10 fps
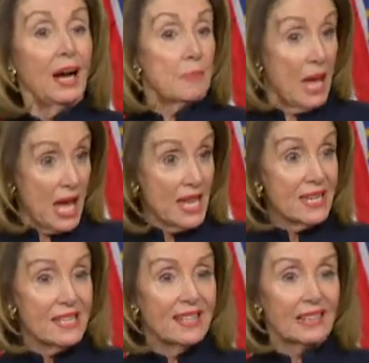I
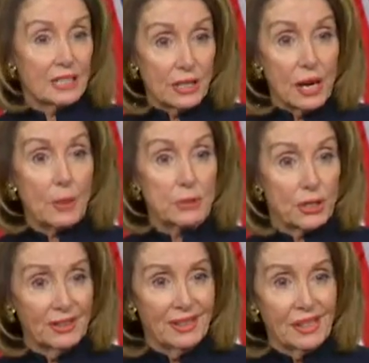may. That's an
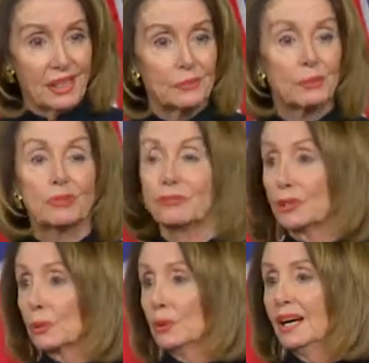option, and we'll
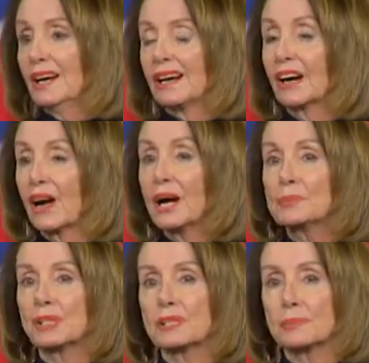review our
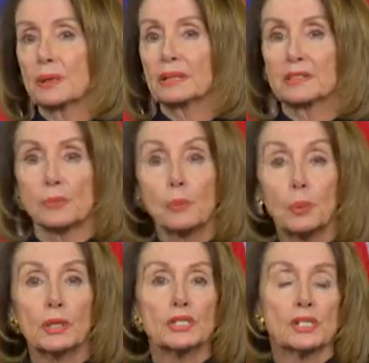options. But it's
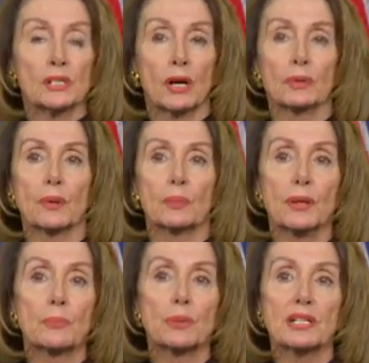important to note that when
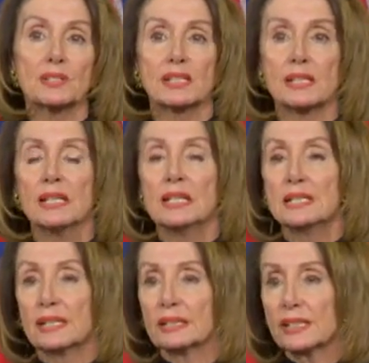the president
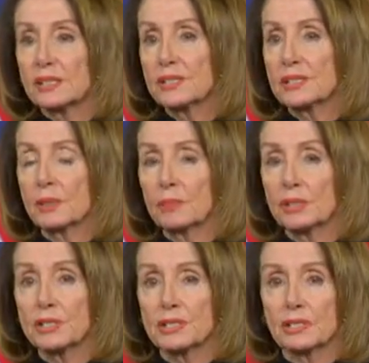declares this
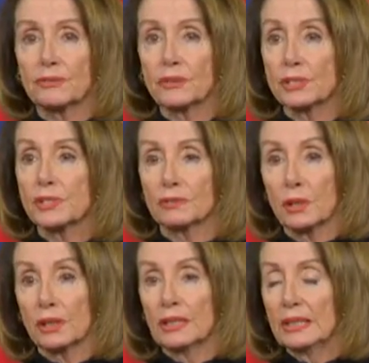emergency, first of
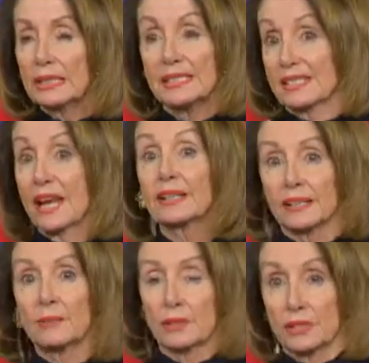all, it's not
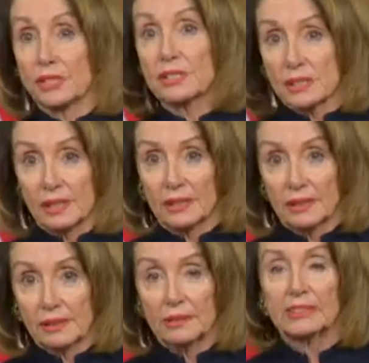an emergency,
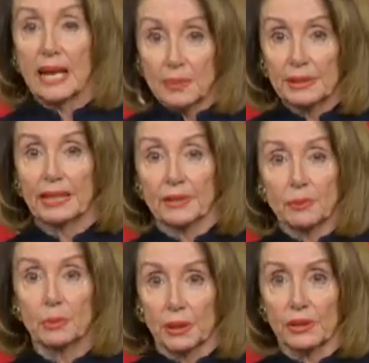what's happening at the
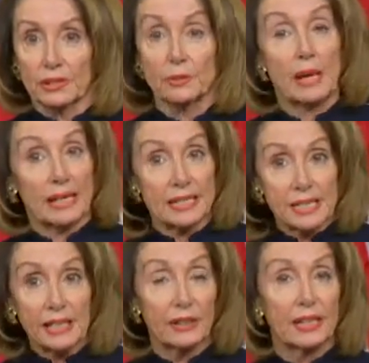border. It's a
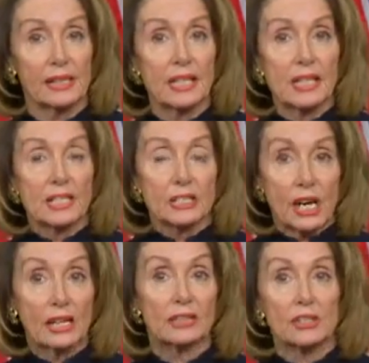humanitarian
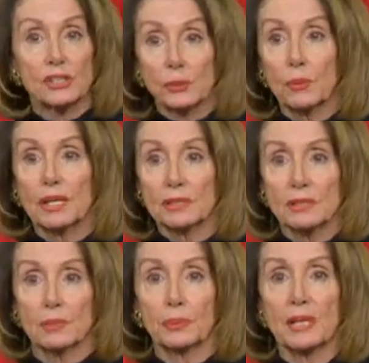challenge to us.
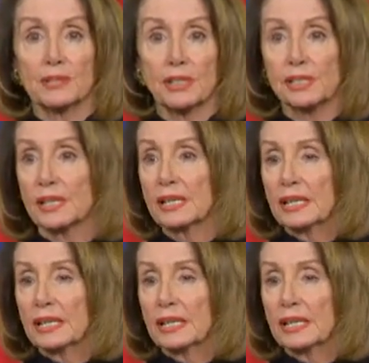The president